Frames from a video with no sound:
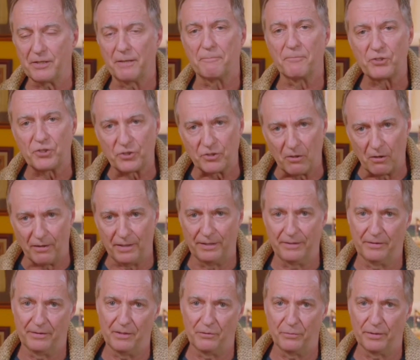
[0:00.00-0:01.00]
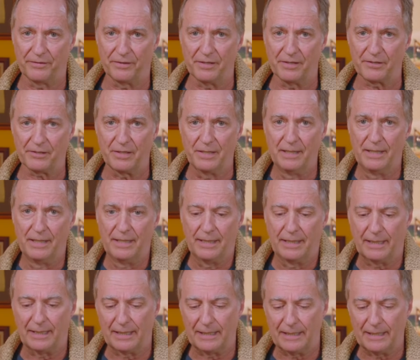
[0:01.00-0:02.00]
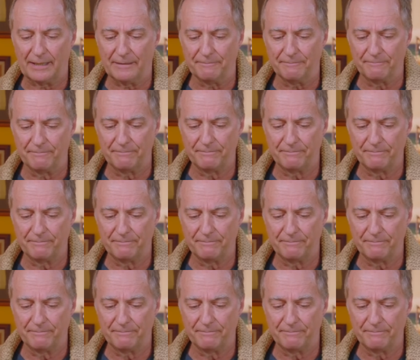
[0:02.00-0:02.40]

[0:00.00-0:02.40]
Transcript: I'm sorry you're not with us. Um,